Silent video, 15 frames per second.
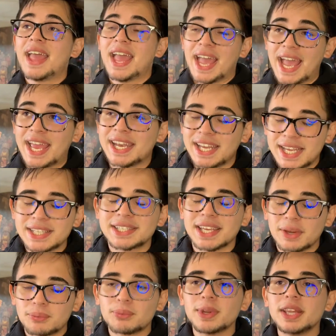And
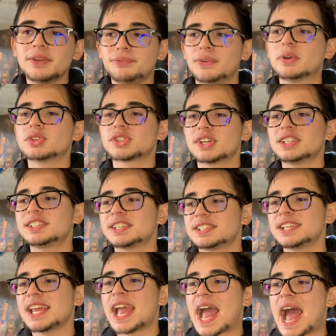it really feels good to
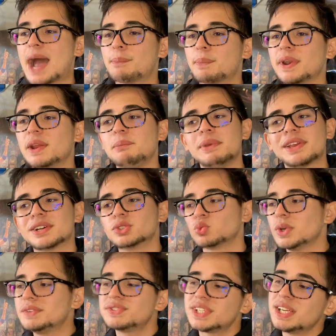see it happening because
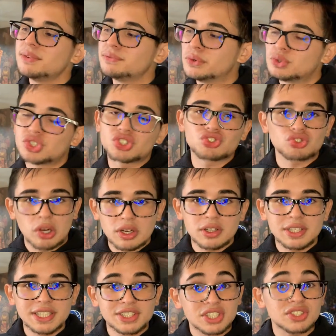we've seen Vuce
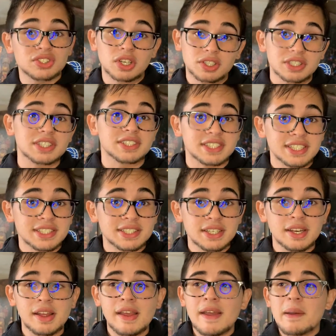struggling to start the
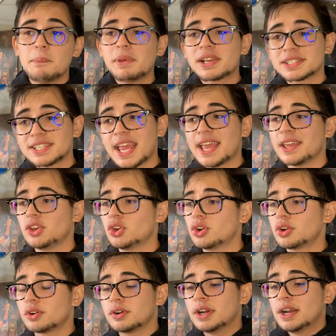season. Because, hey,
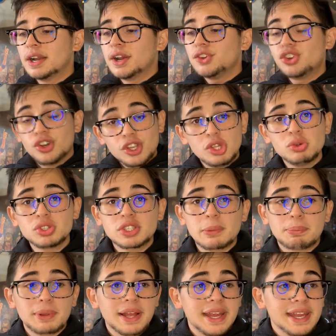you're used to
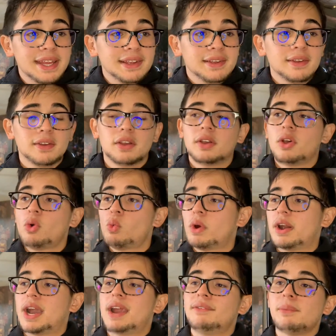playing
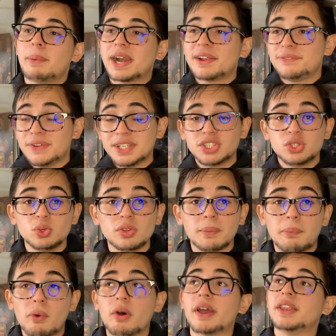where everybody feeds you the
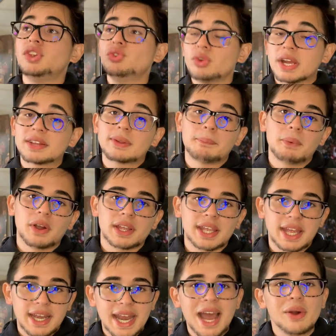ball and you get the bucket.
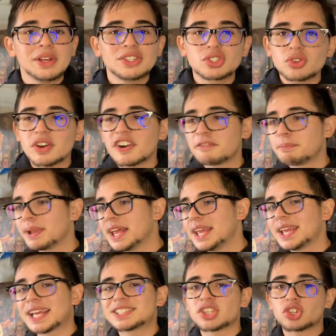And now he's sort of
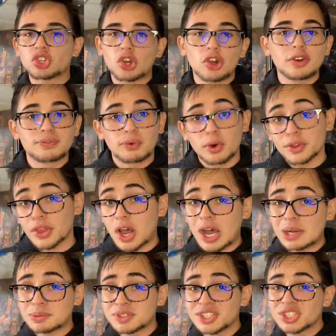playing as a third, fourth
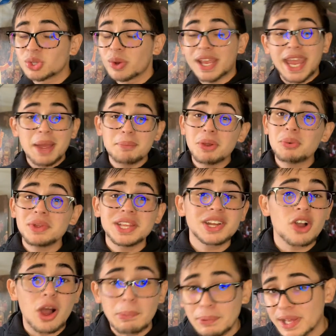option, so it can be really
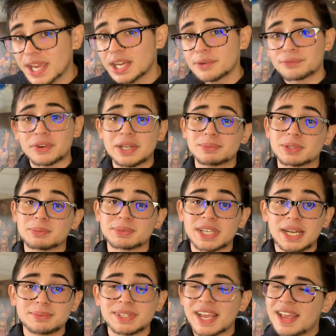complicated for him
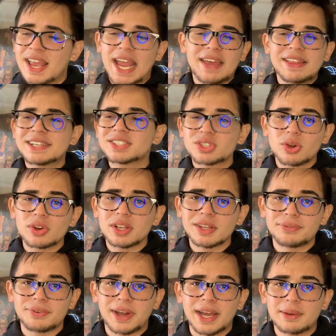sometimes, and that's totally
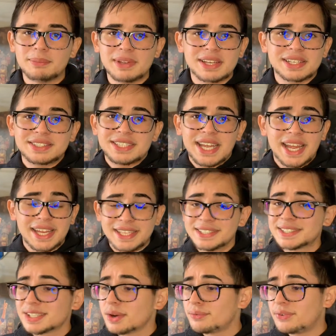fine because, hey, he's
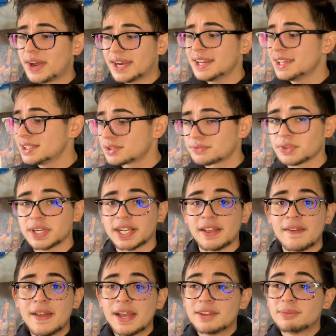still finding his footing.
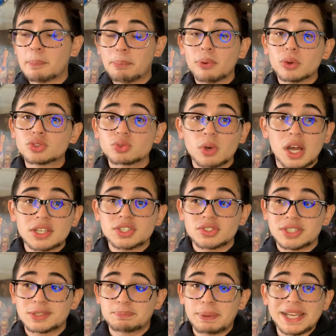The Bulls roster
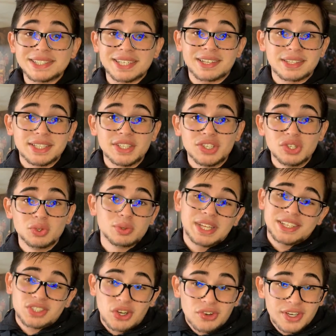is basically new. They
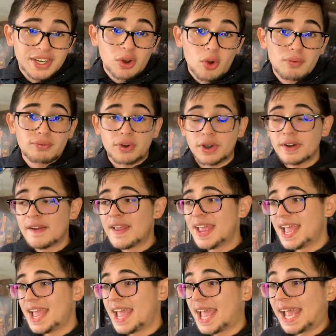turned it over,
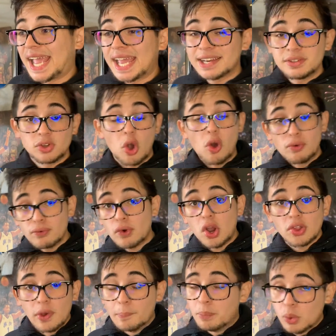and overall,
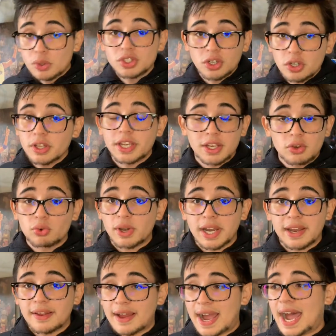the Bulls are looking
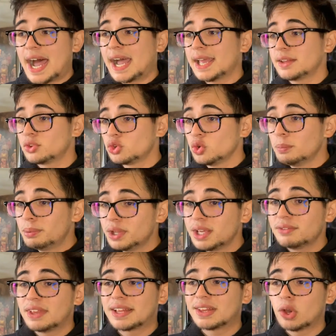great. I do
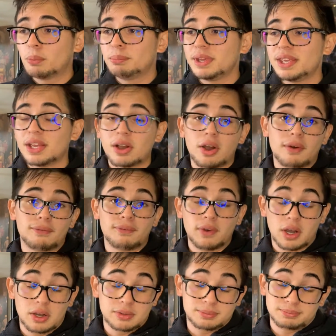believe that there'll be
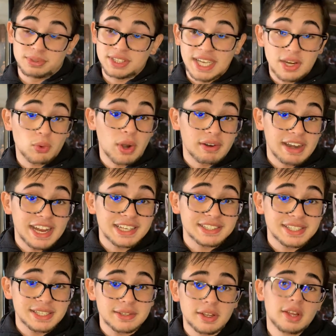a second-round
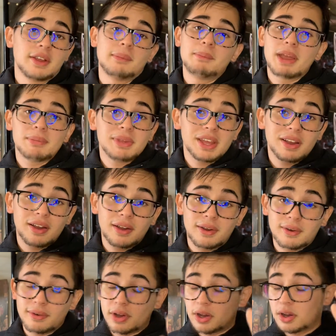exit, maybe
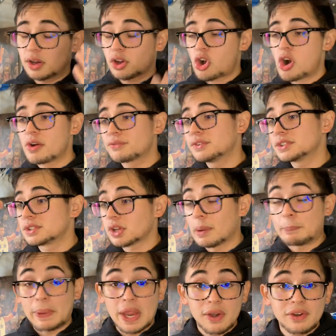a conference
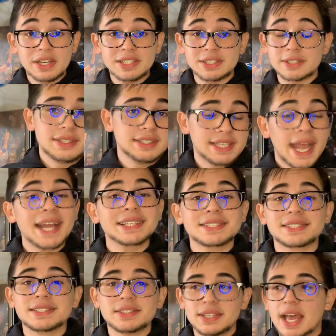appearance.
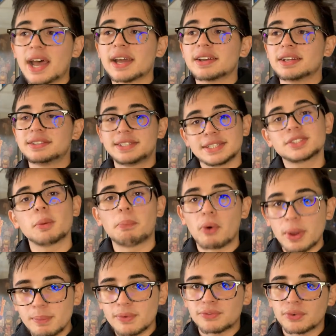That's not a
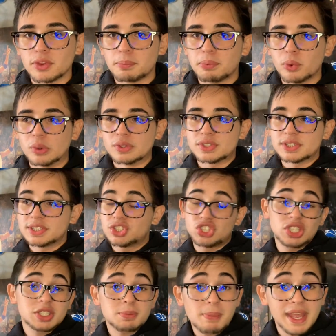disappointment for the Bulls.
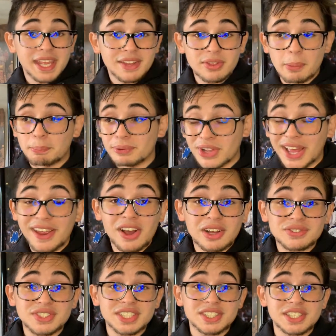Just making the
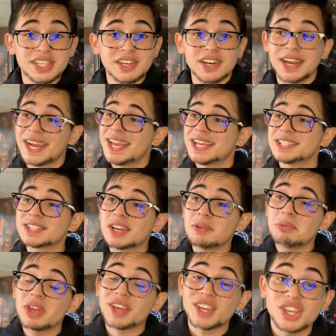playoffs this year is going to
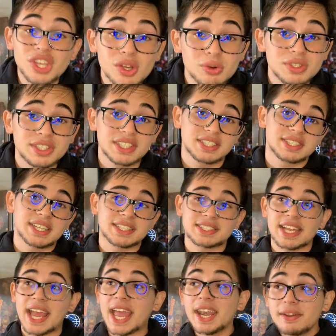be a huge success,
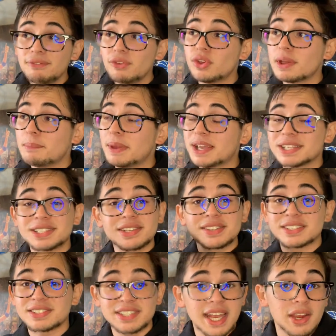and if you can make it to the
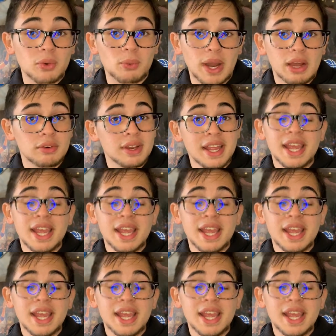second round,